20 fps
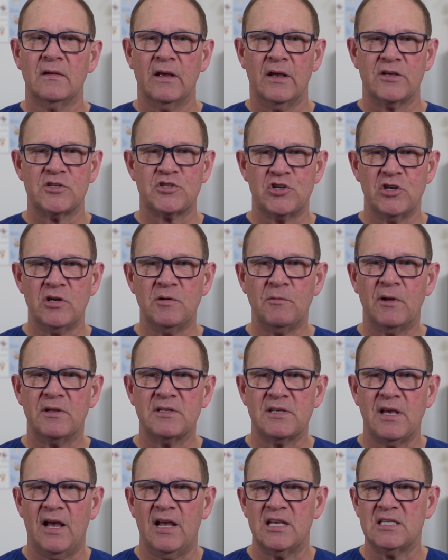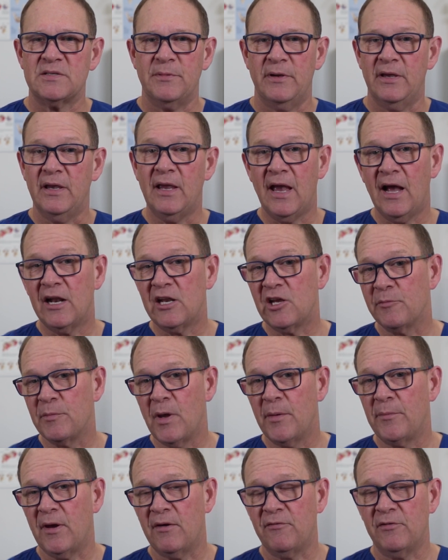A student once asked me, how do you
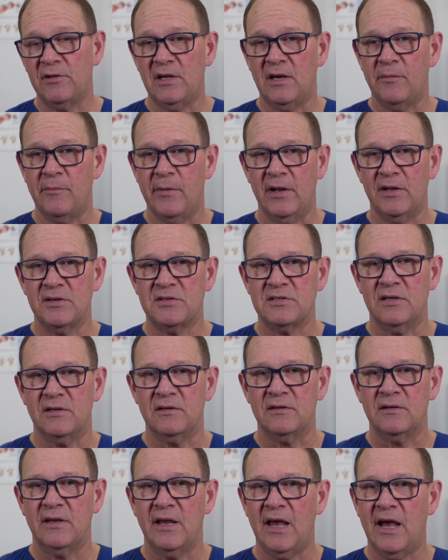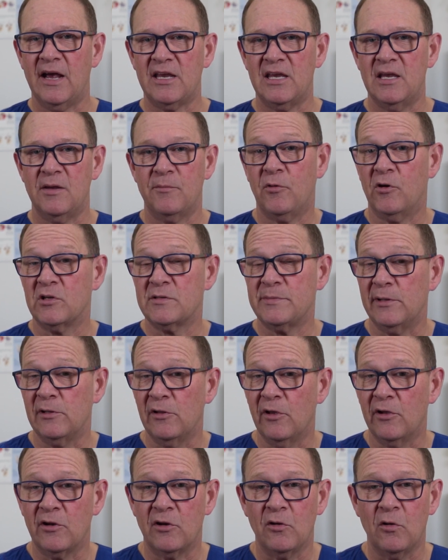remember everything in medicine? How can you possibly
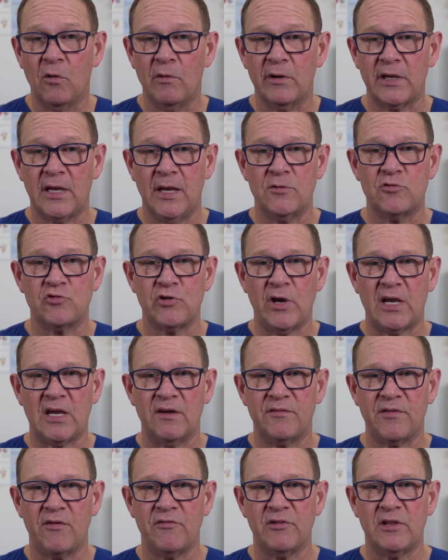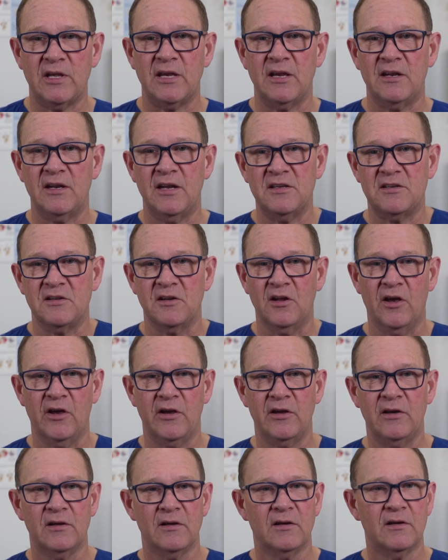learn it all and keep track of everything you need to
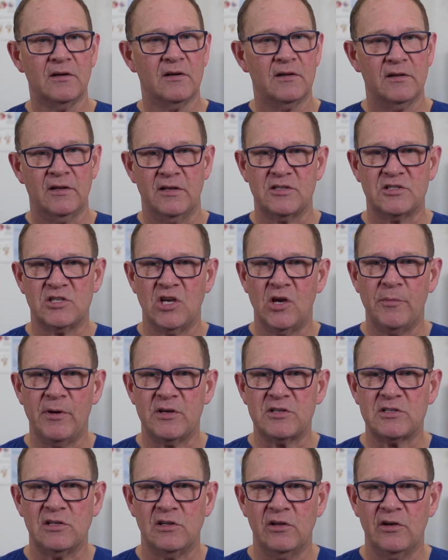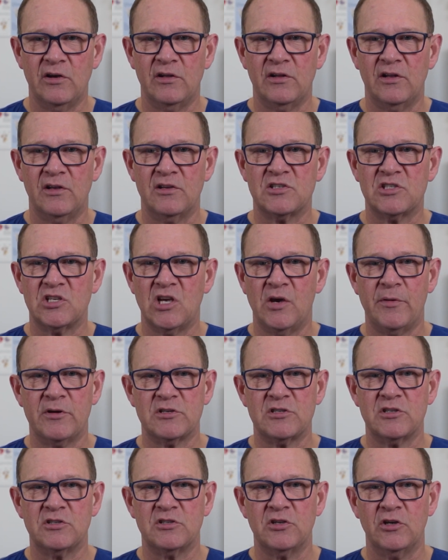know? There's so much to learn, there's so
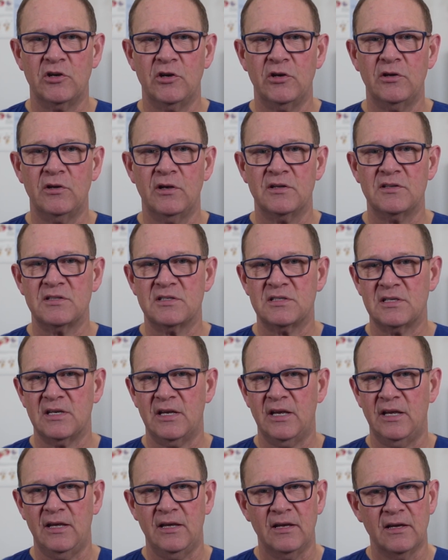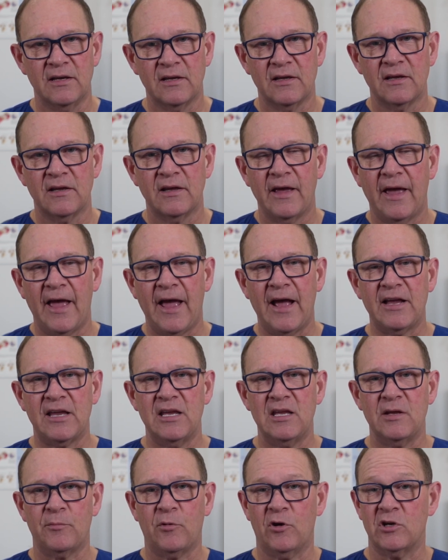much to do and see. How
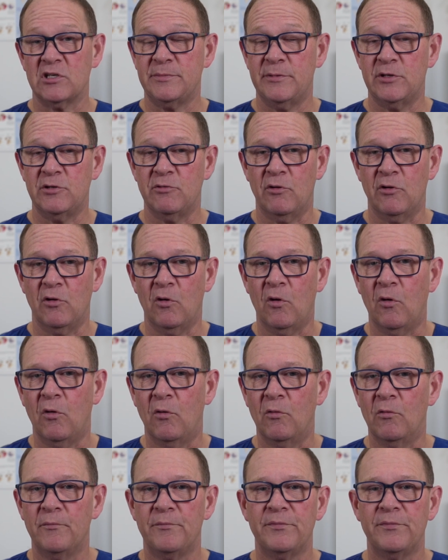can you possibly do it all?